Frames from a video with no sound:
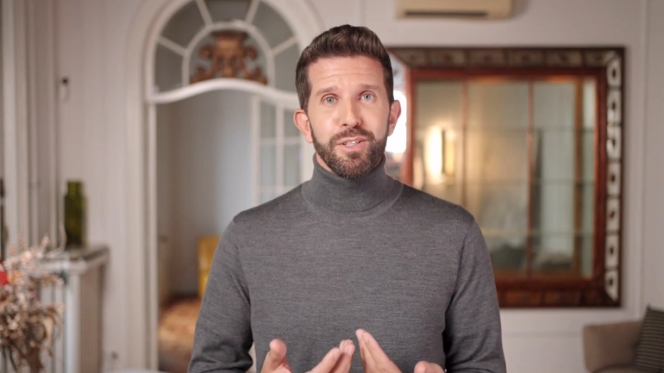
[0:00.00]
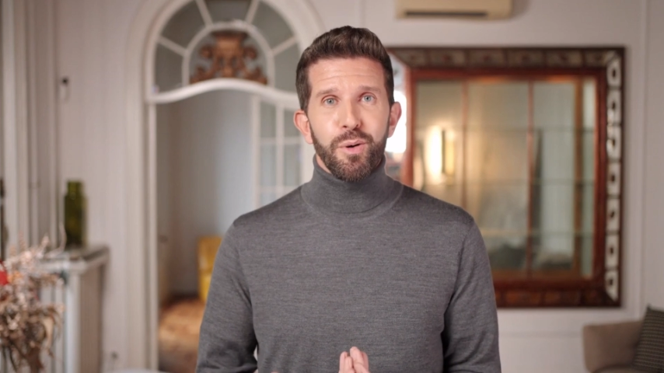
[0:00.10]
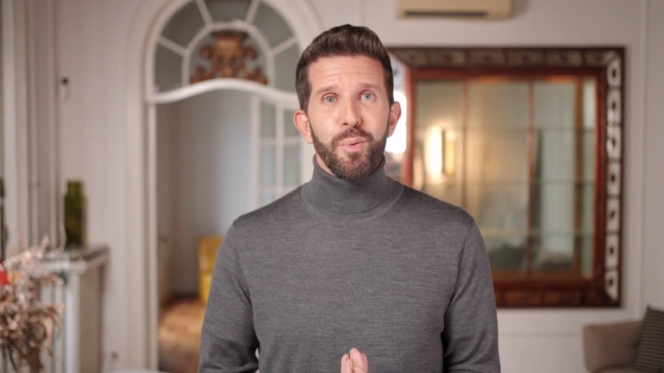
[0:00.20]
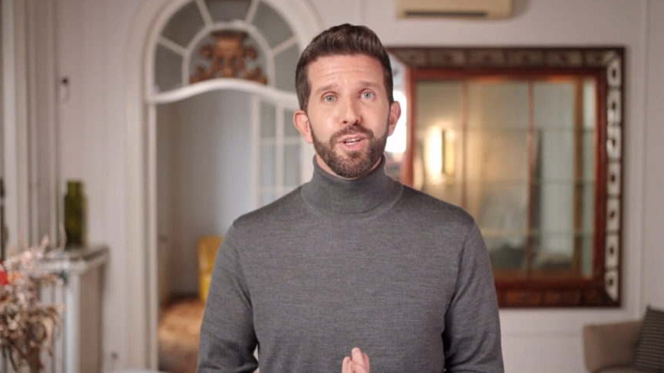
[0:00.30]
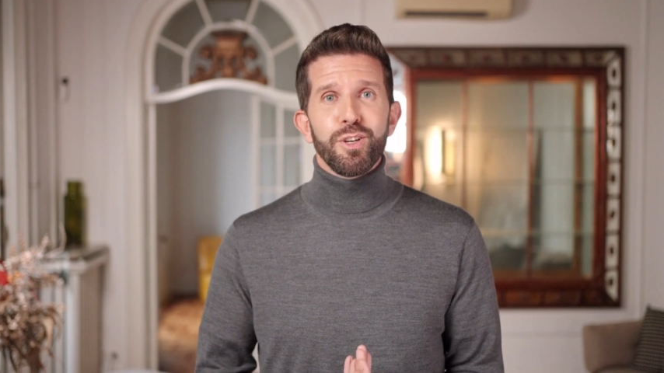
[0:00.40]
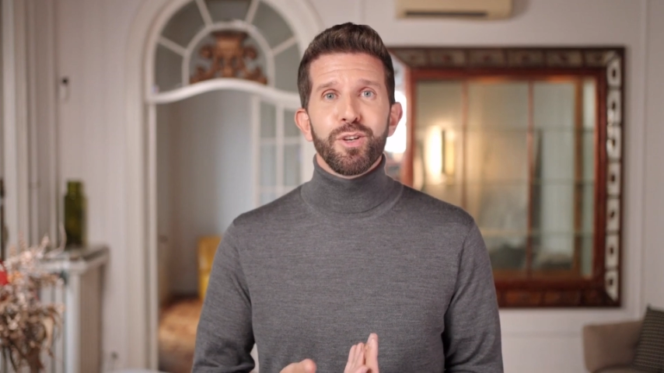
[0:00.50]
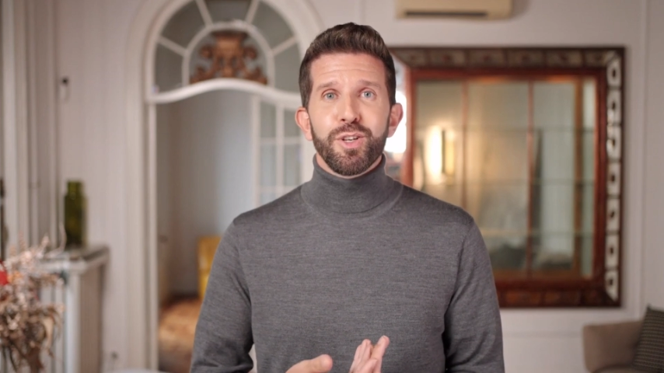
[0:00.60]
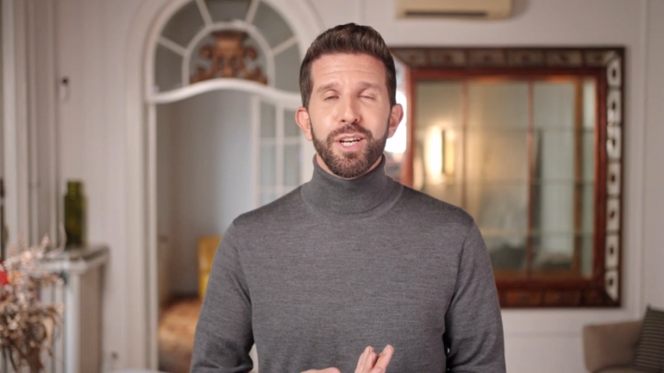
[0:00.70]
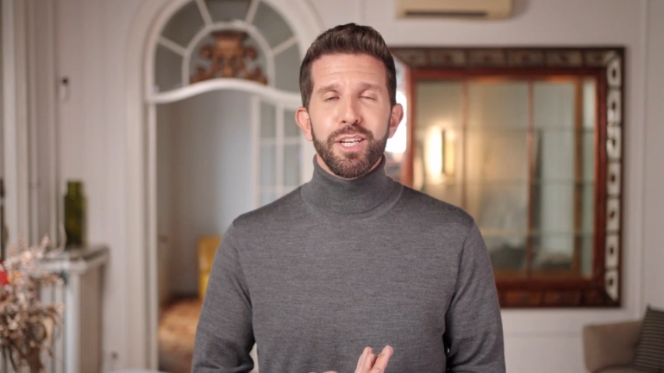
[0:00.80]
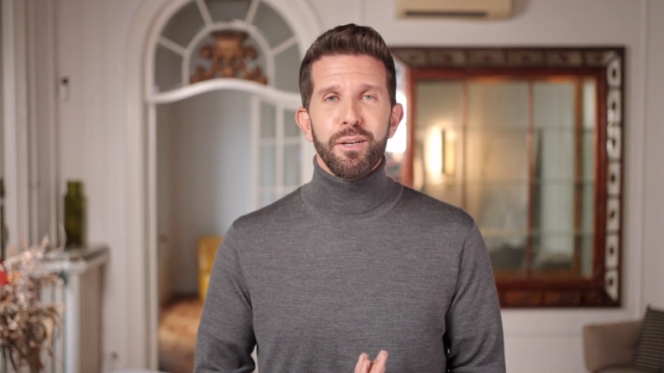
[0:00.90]
the question
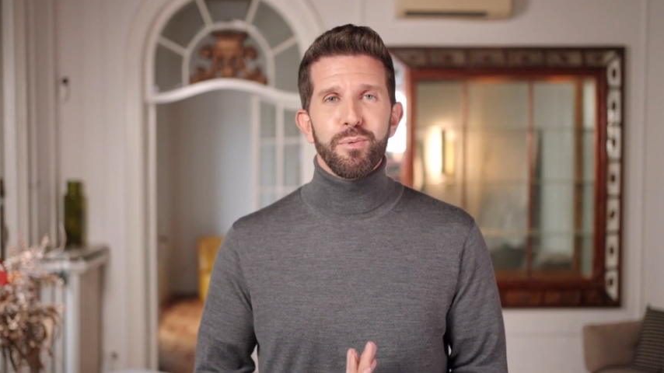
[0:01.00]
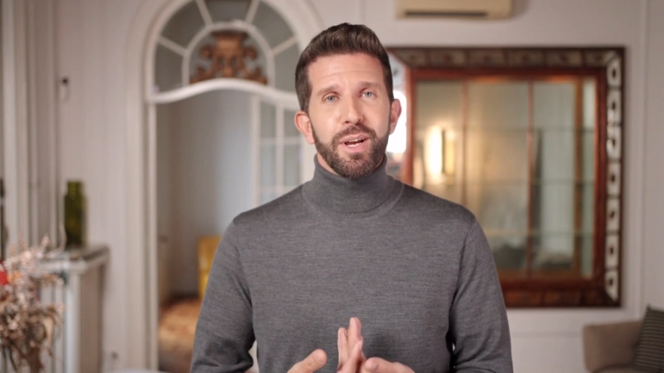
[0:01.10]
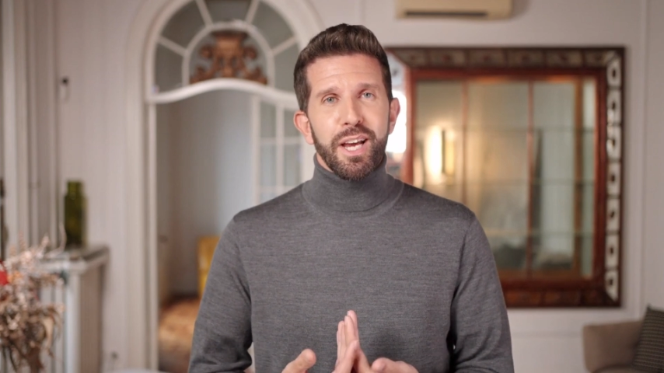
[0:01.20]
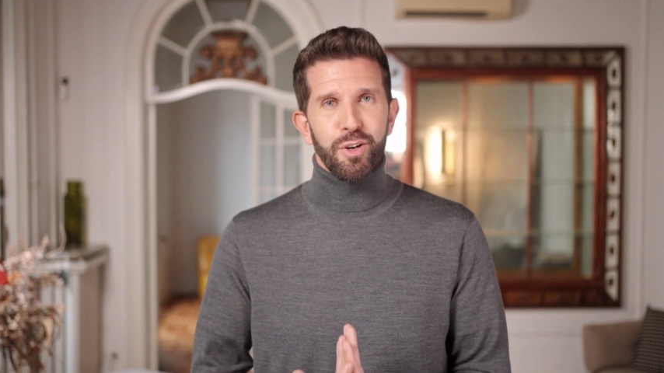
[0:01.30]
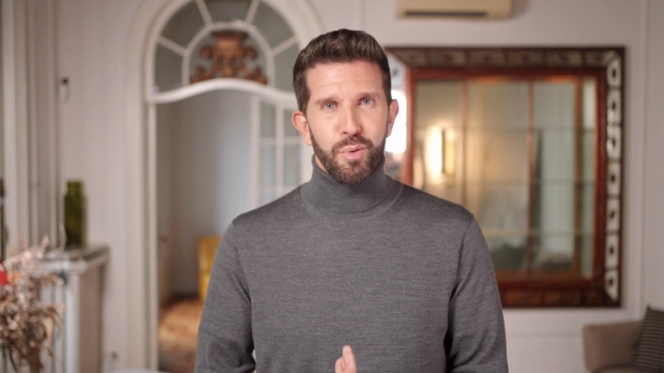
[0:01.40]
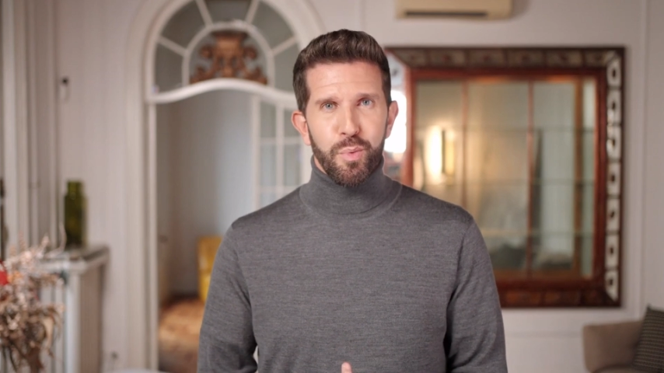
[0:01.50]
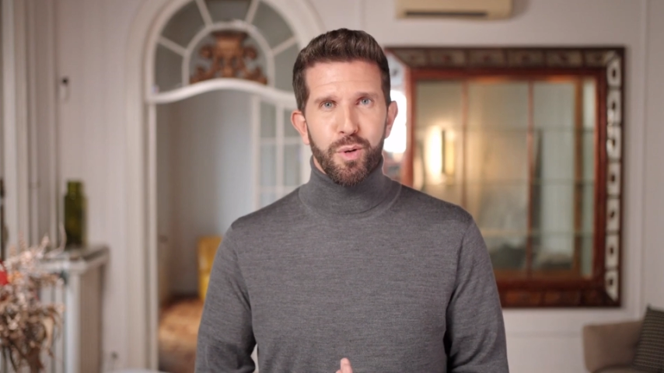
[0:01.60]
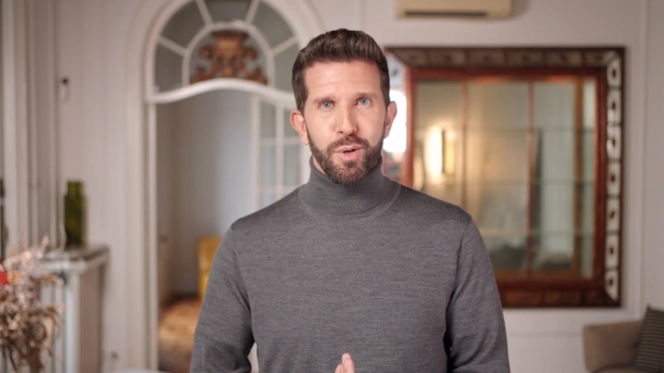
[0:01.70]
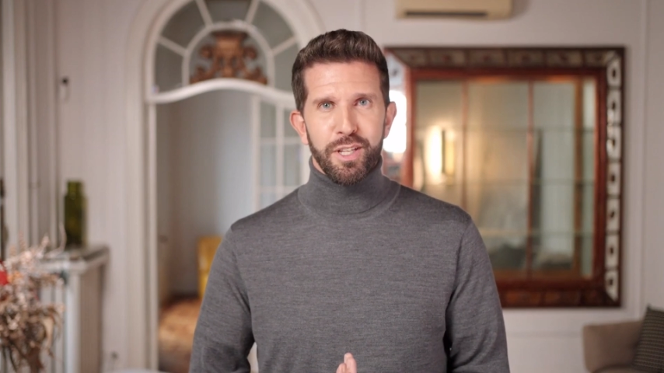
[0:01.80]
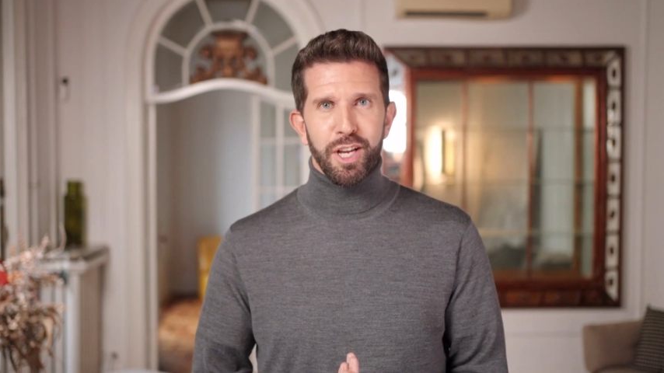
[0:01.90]
shaking the financial
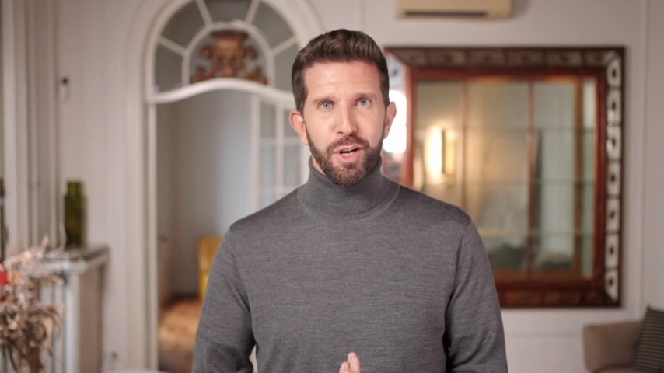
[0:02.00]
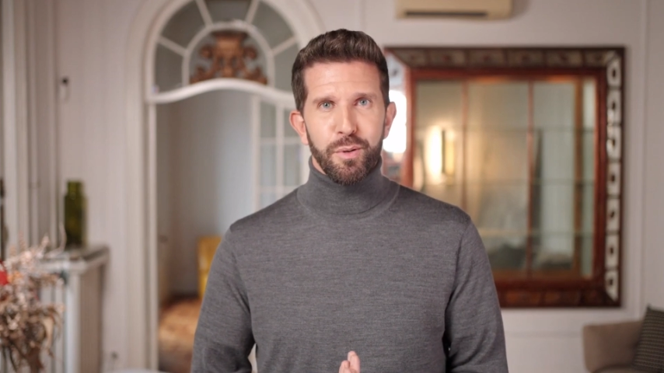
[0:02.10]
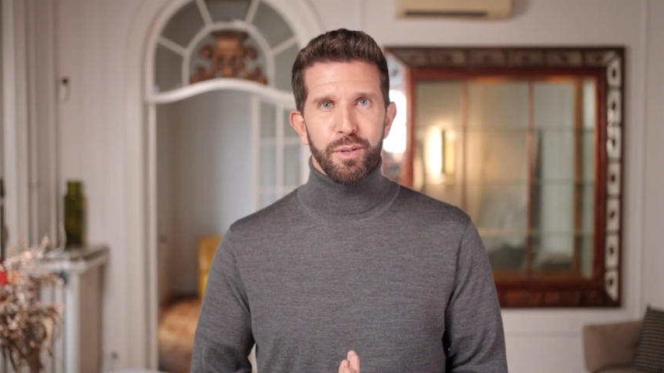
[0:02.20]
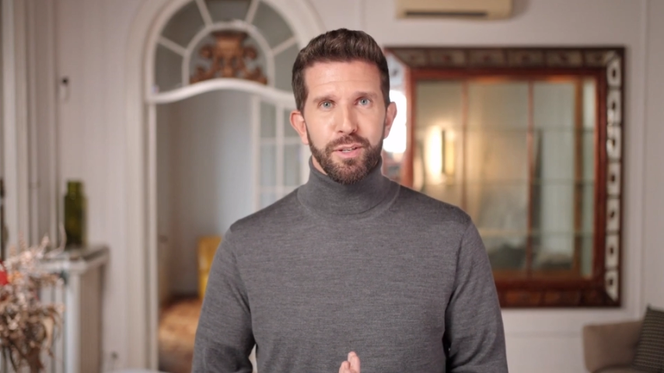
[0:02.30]
world right now.